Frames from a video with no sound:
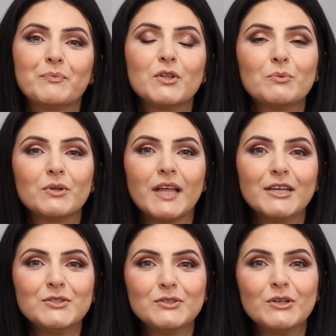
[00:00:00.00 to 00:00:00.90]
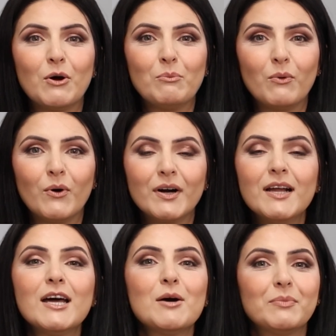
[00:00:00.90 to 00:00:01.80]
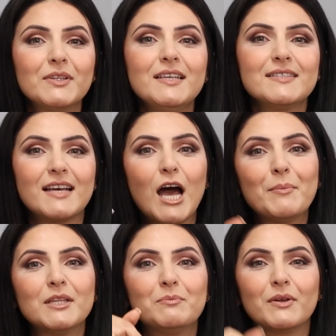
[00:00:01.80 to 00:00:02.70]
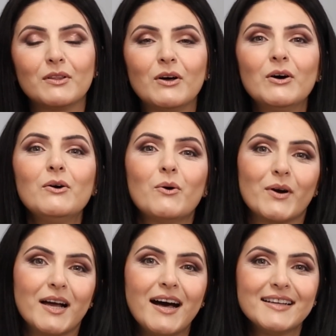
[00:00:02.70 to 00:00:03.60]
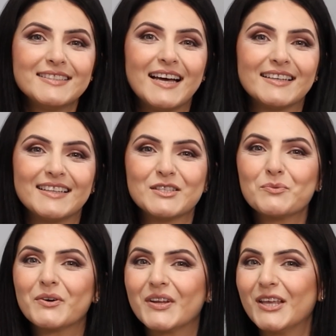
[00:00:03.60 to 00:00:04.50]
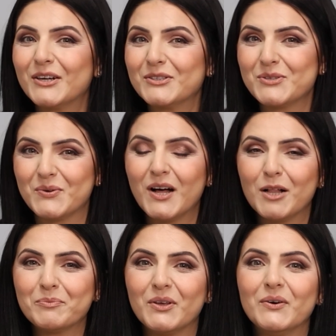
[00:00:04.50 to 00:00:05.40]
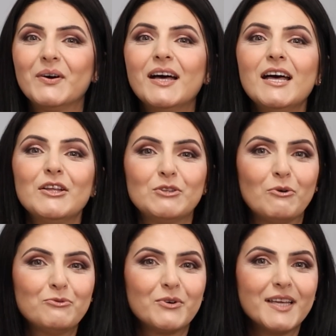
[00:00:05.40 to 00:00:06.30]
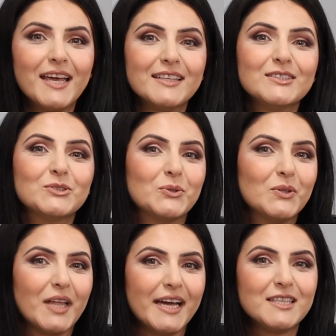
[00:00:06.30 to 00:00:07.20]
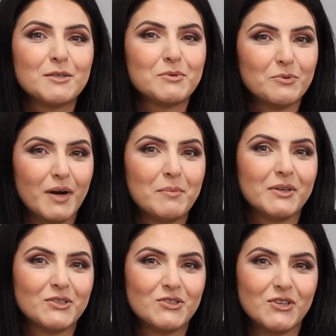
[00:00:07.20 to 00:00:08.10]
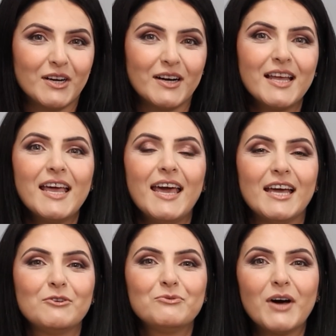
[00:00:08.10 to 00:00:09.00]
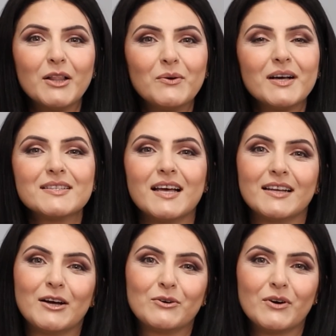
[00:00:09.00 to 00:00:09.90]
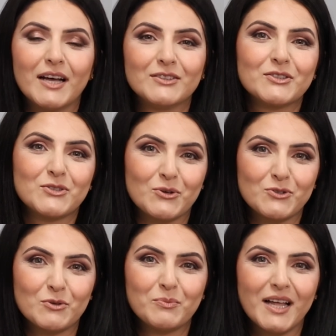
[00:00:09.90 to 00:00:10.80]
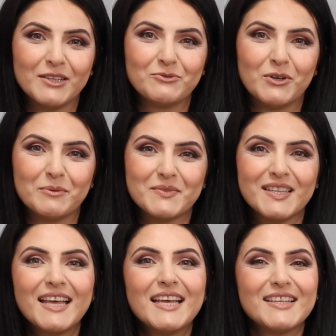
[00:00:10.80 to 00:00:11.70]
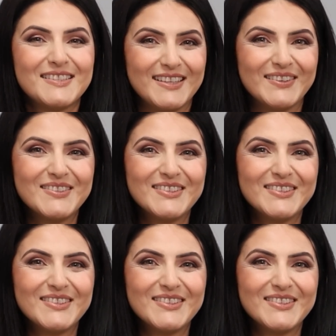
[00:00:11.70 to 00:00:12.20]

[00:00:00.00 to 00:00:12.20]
you would like to know more, please comment below or contact us. We're here to help you. Don't forget to like, subscribe, and share, and follow us on our other social platforms. See you